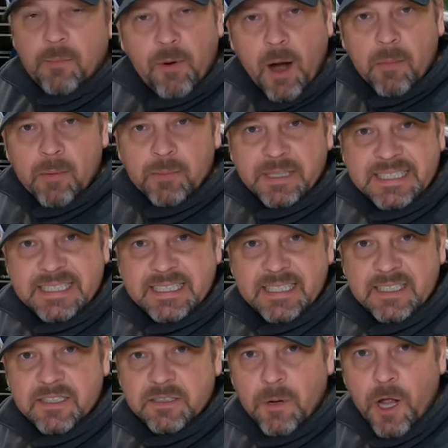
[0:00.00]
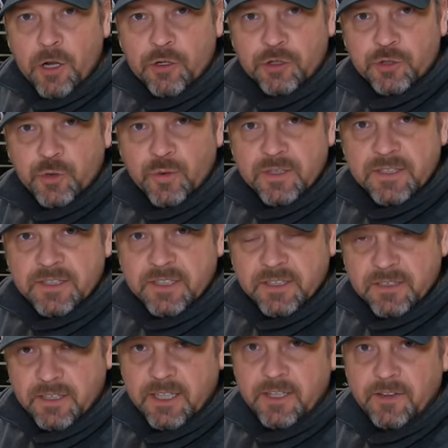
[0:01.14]
probably six smaller drawers
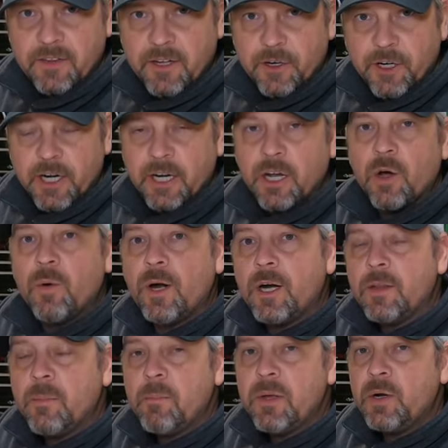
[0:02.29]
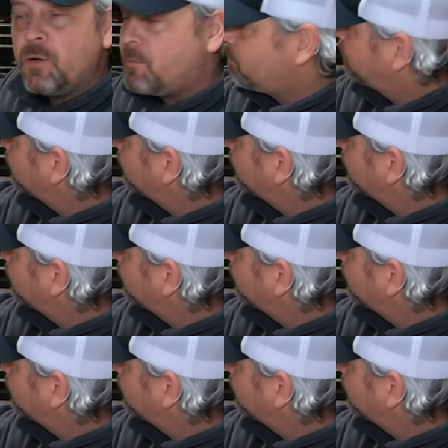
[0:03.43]
that are going to go here in the middle.